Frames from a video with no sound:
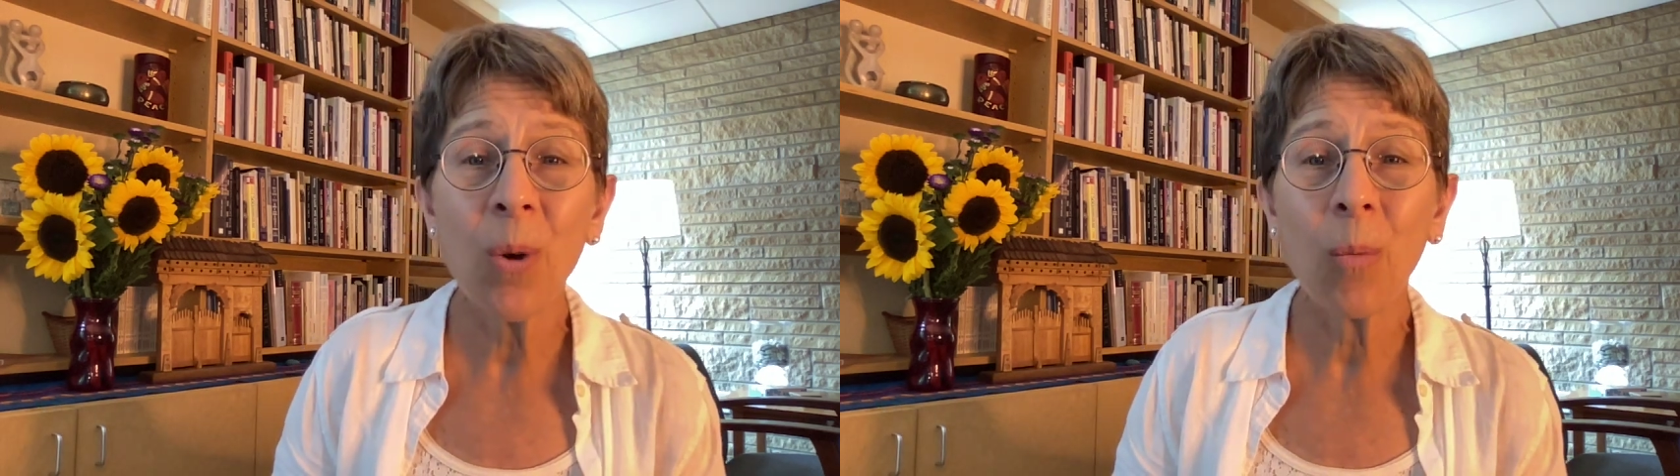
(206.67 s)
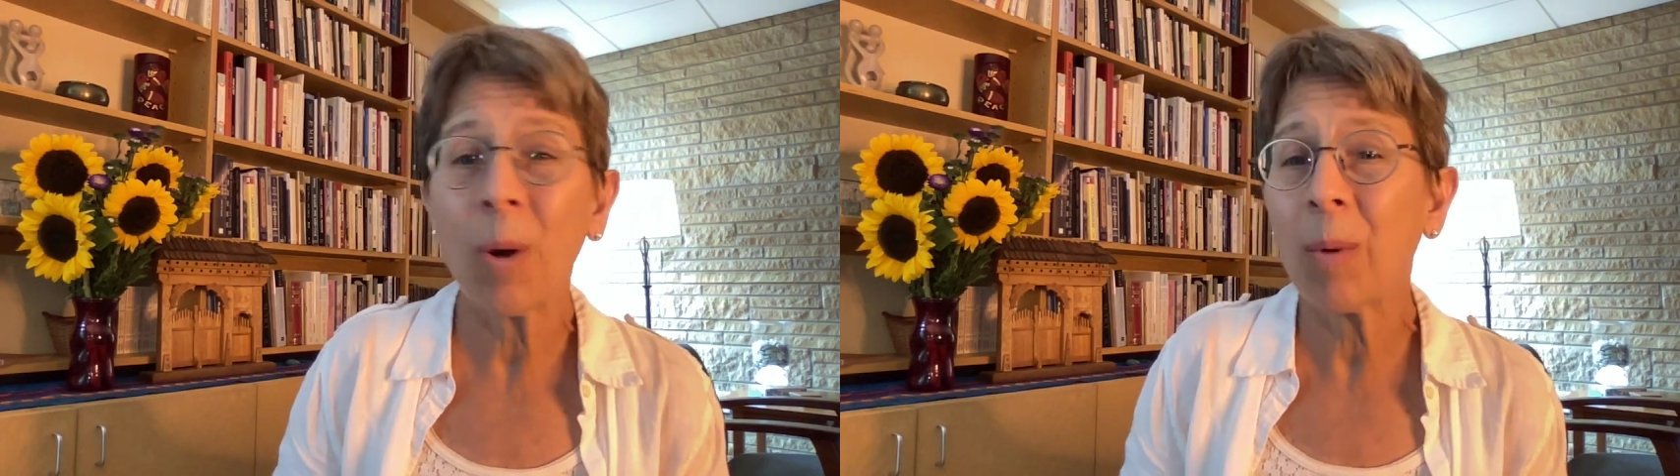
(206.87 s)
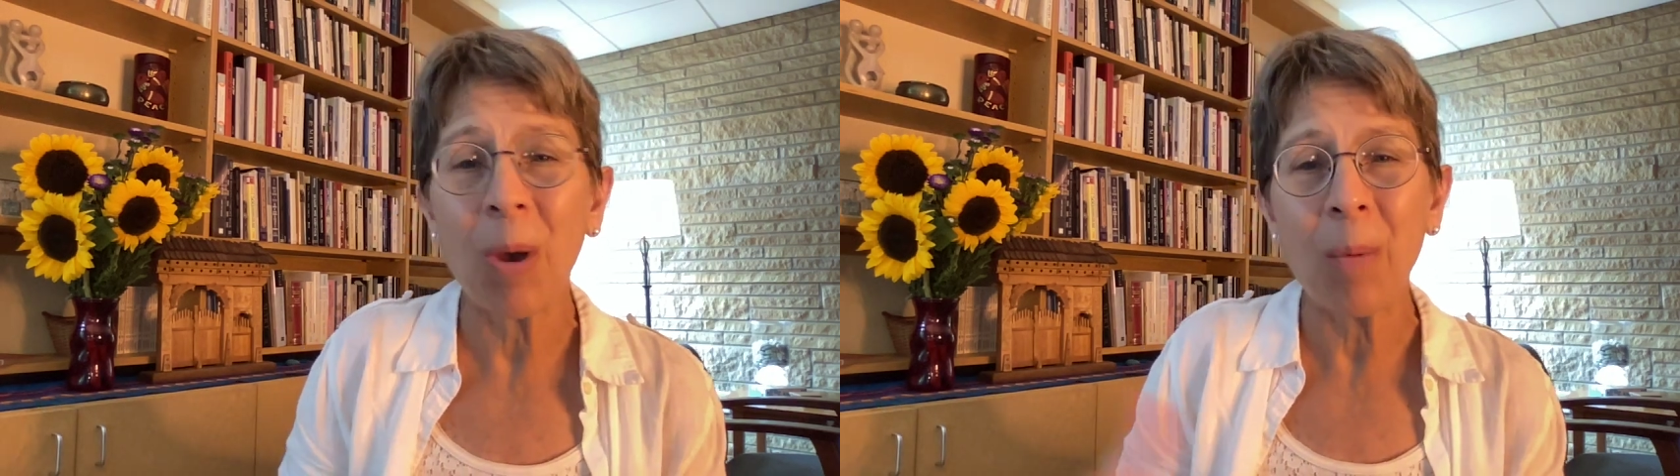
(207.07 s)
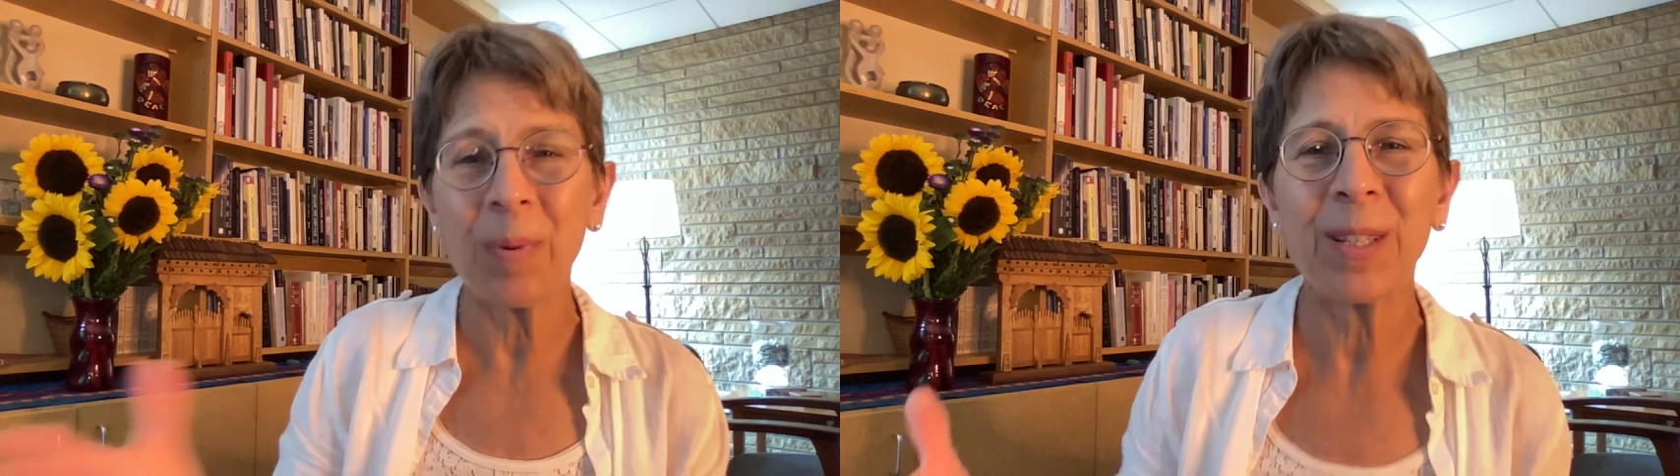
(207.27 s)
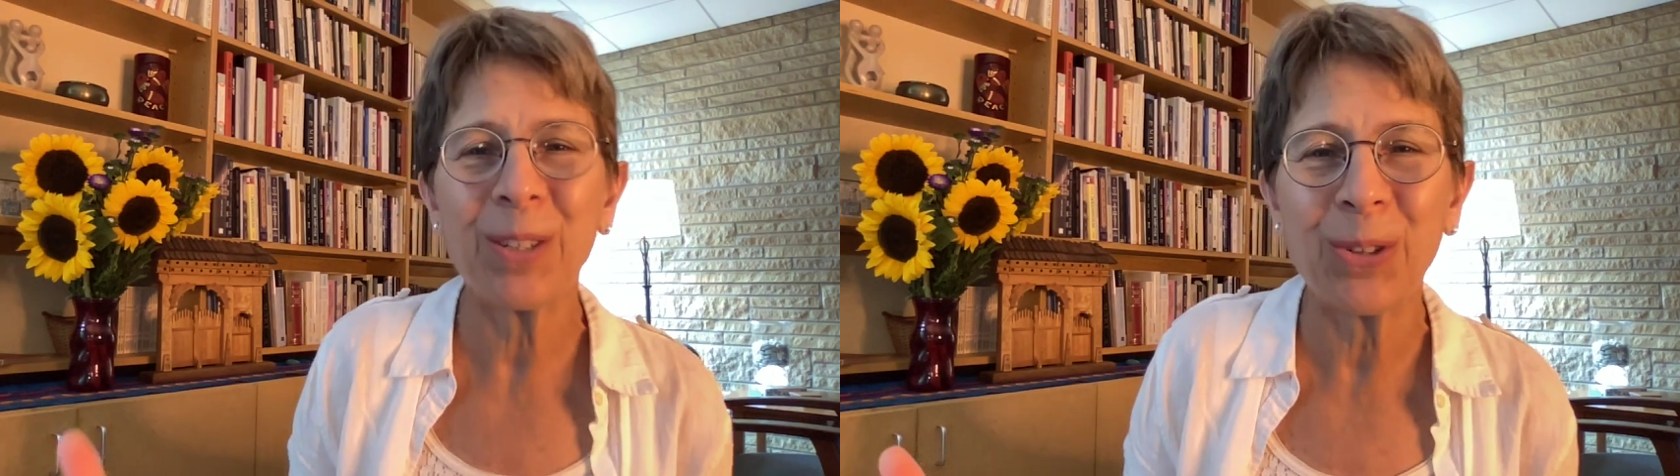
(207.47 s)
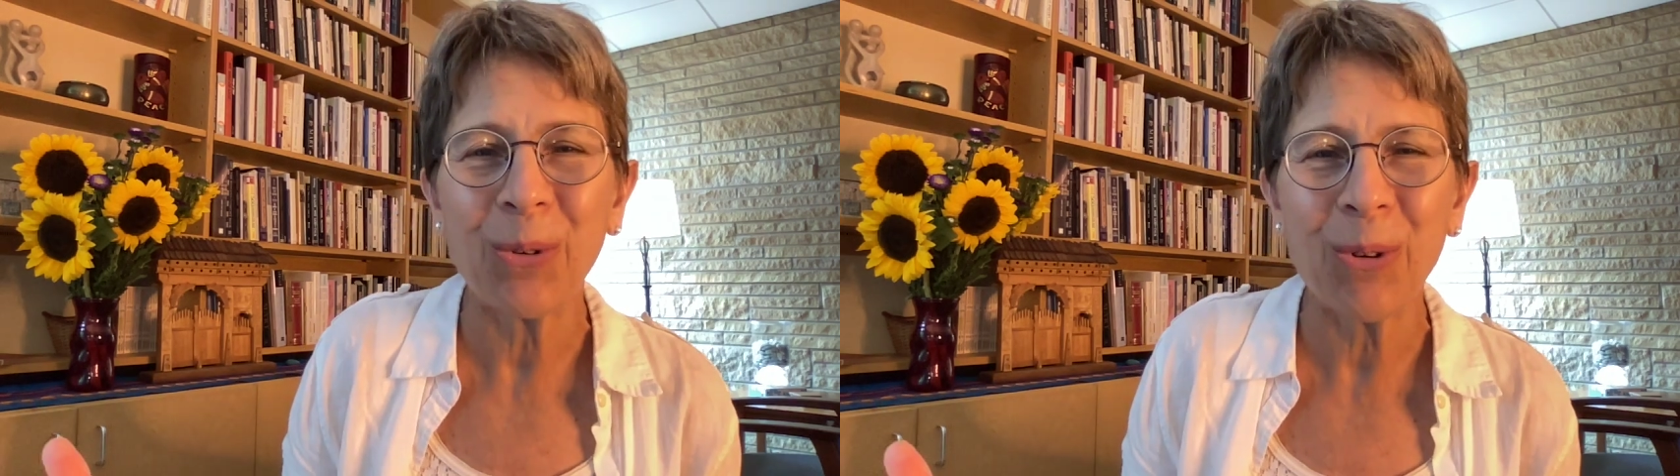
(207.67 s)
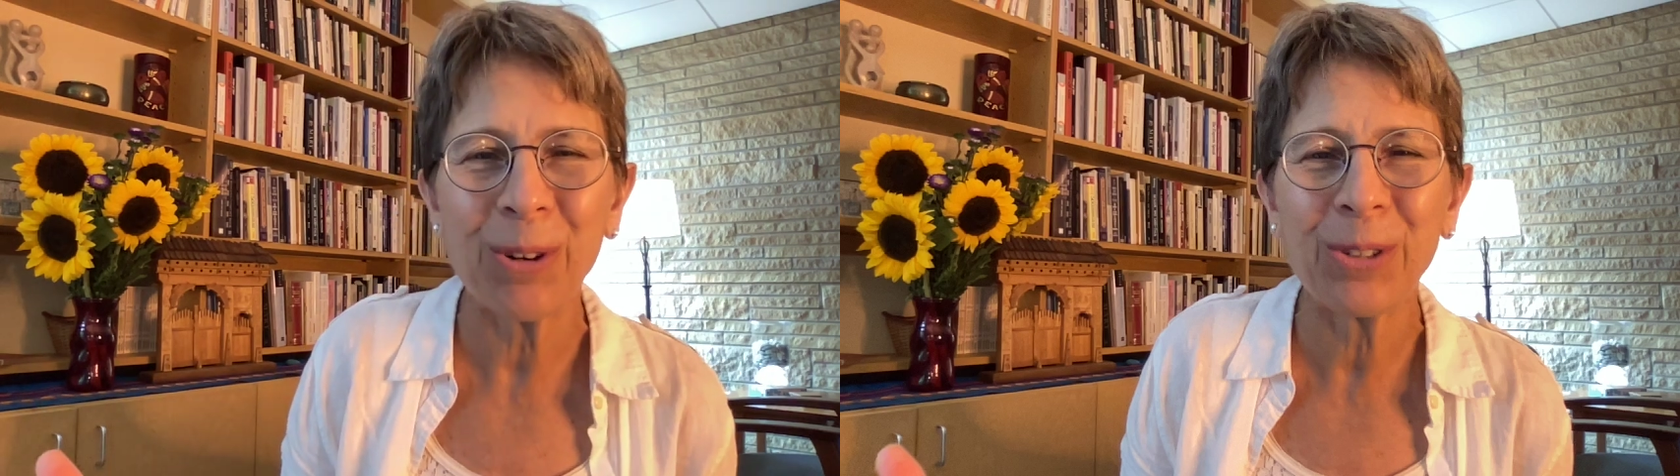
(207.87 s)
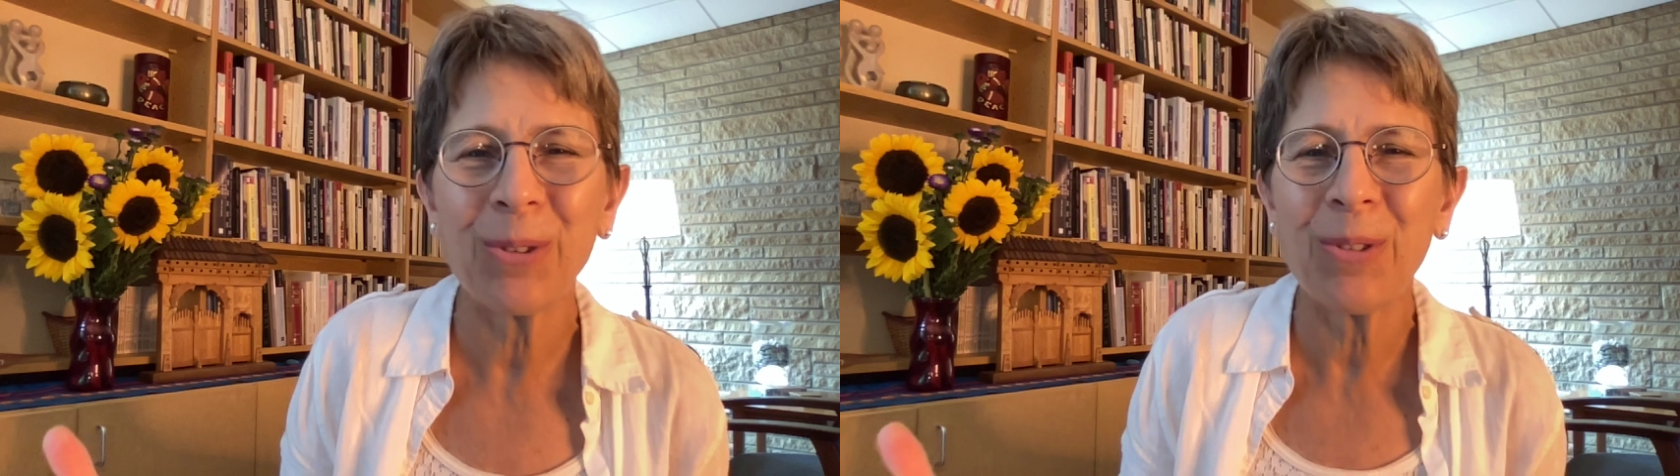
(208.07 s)
where we open the
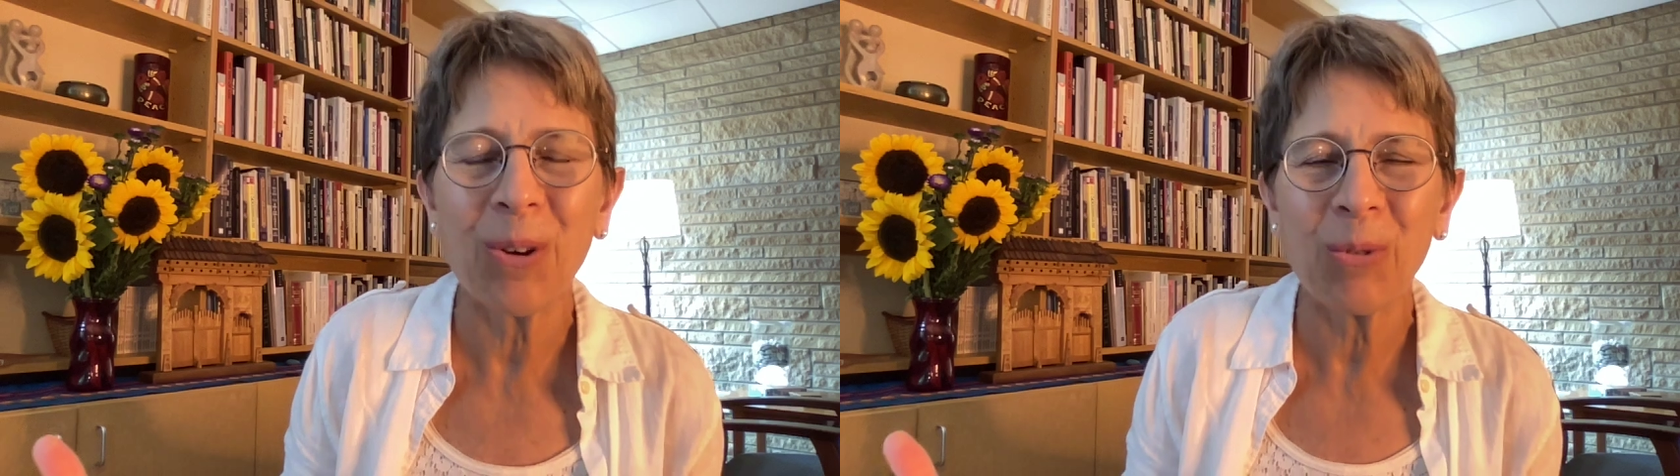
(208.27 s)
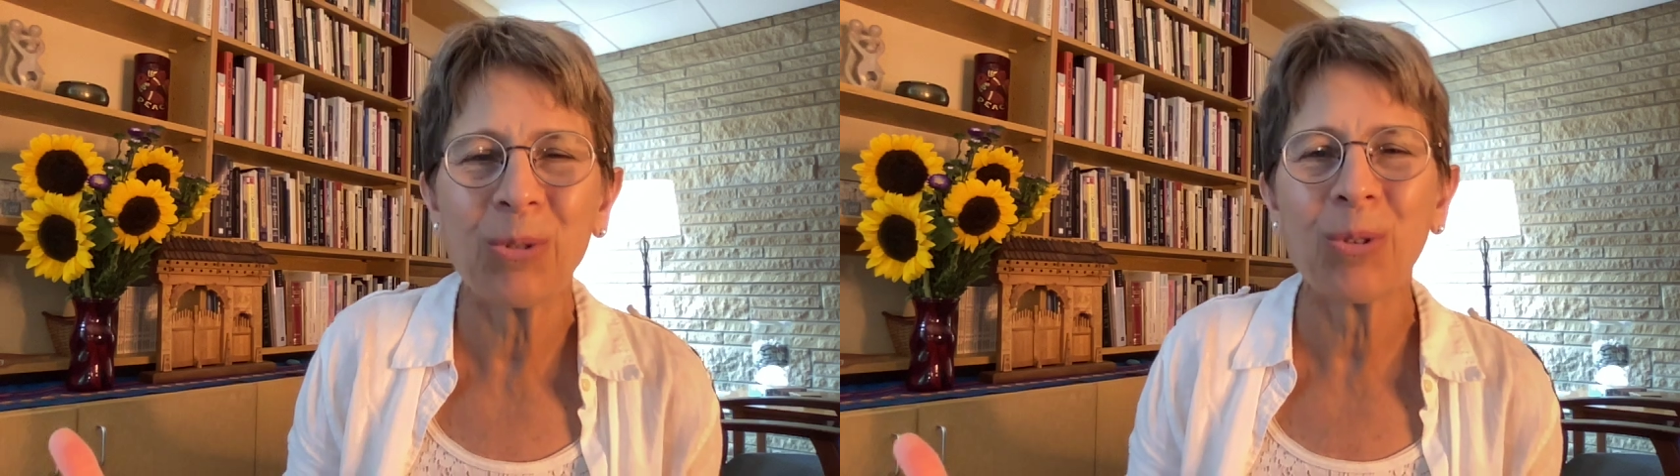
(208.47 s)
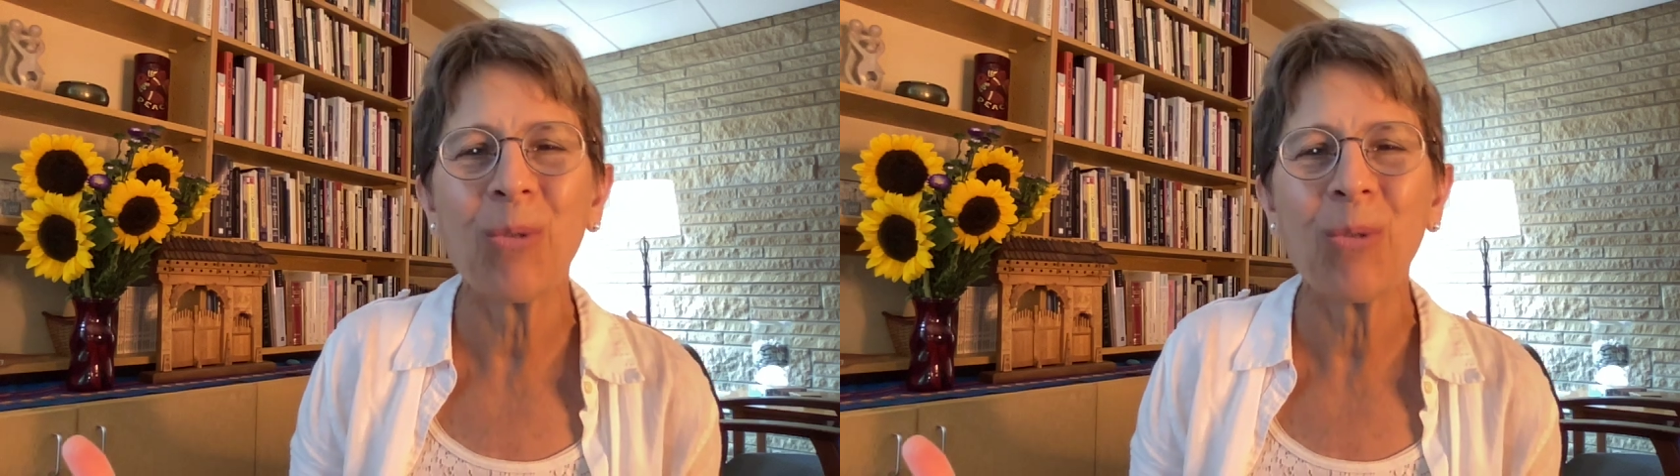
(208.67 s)
door to those